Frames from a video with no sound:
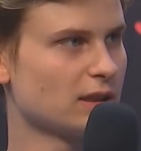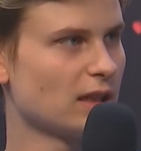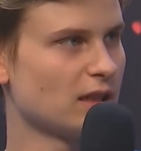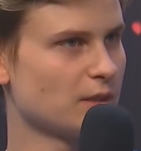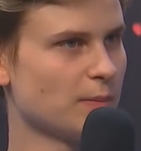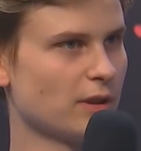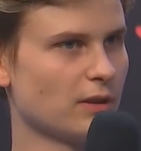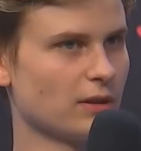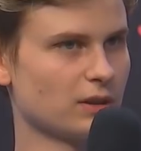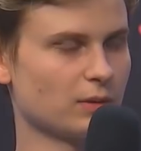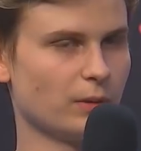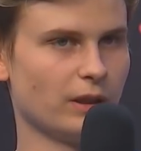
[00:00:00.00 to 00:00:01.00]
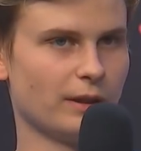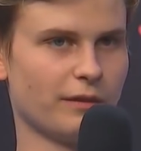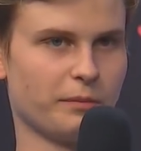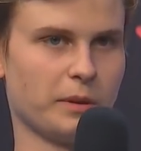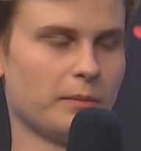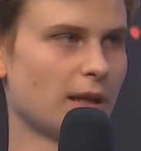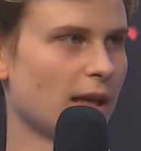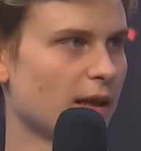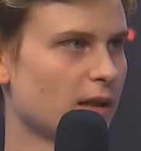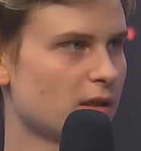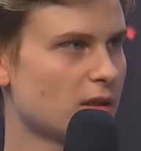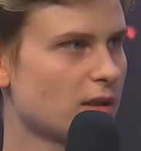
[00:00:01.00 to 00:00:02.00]
guys because we have been playing
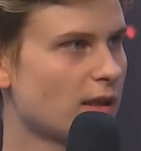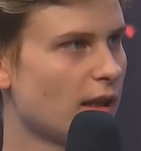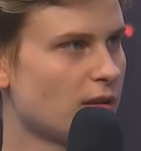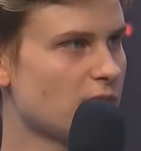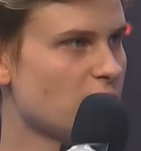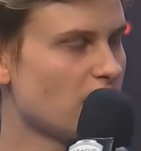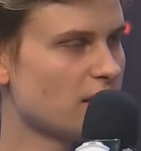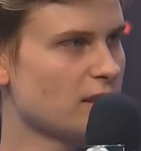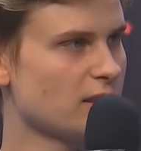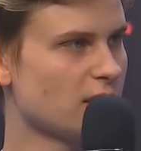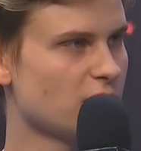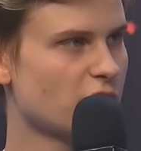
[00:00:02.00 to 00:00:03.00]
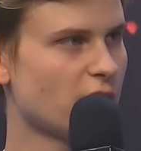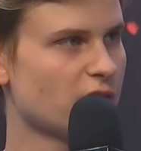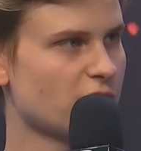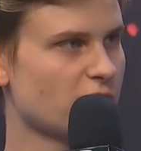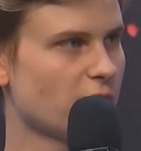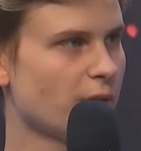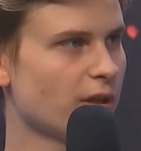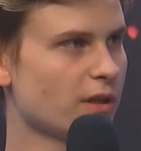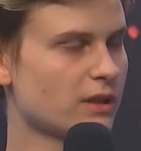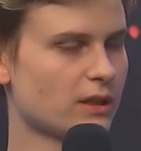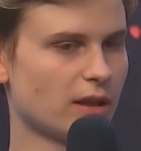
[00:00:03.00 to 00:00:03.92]
against each other since Challenger Series,